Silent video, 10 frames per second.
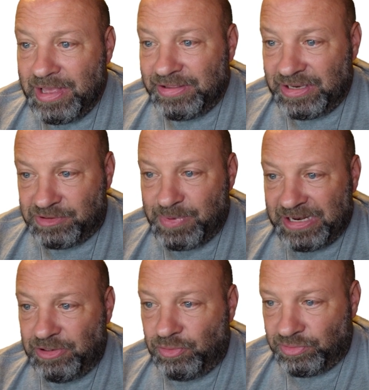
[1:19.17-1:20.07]
It's
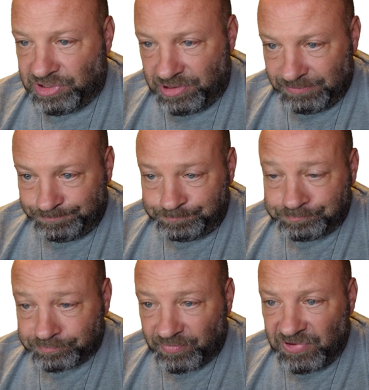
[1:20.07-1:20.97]
been used
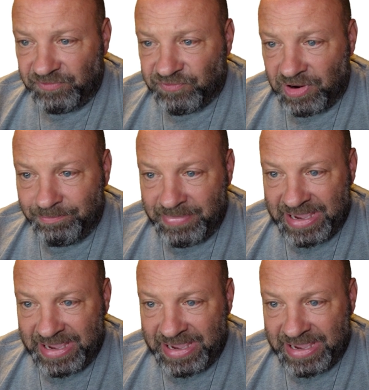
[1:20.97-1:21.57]
from